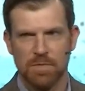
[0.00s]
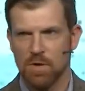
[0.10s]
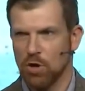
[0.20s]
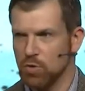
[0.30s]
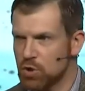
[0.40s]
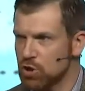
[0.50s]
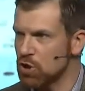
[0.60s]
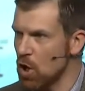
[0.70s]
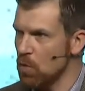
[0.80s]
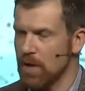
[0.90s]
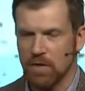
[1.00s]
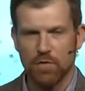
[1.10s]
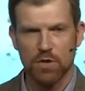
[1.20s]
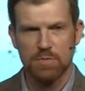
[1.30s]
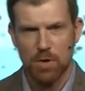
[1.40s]
Are you showing fruit
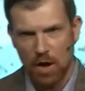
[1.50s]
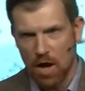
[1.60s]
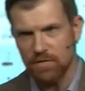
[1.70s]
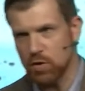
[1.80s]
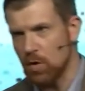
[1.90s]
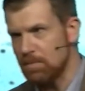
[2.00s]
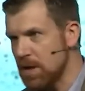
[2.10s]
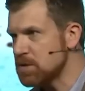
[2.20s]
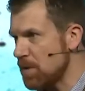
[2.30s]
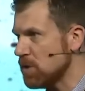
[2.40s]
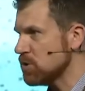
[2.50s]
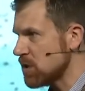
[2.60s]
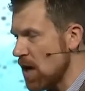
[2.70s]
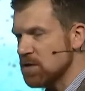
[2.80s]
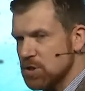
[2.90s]
of the Spirit? Love, joy, peace, patience,
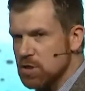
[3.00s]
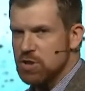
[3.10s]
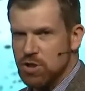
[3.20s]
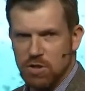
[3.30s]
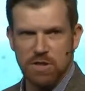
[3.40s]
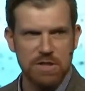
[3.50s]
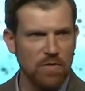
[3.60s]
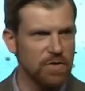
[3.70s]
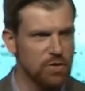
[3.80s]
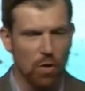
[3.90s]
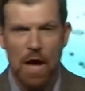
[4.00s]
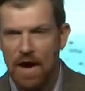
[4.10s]
kindness, goodness, gentleness, self control.